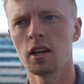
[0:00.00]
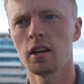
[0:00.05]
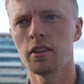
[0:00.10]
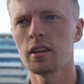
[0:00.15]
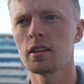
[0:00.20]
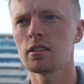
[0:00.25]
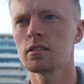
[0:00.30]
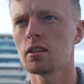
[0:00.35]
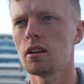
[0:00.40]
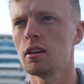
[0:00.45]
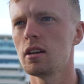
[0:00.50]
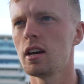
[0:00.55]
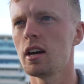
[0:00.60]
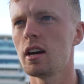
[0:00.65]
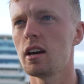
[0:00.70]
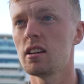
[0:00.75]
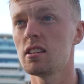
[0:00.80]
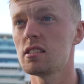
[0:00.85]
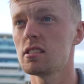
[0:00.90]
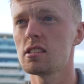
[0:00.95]
I think so,
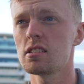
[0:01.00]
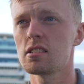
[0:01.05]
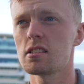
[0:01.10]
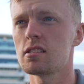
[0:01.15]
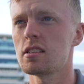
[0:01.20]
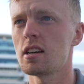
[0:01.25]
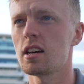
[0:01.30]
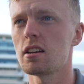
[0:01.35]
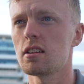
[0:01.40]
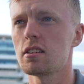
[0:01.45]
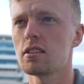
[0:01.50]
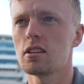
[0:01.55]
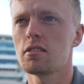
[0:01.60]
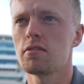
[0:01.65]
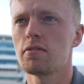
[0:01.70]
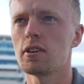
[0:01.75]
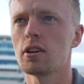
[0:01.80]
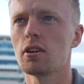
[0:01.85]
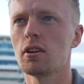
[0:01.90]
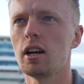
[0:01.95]
yeah. As I said, it did
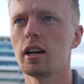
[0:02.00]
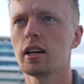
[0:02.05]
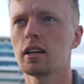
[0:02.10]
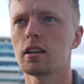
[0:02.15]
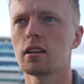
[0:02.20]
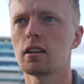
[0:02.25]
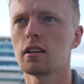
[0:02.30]
feel like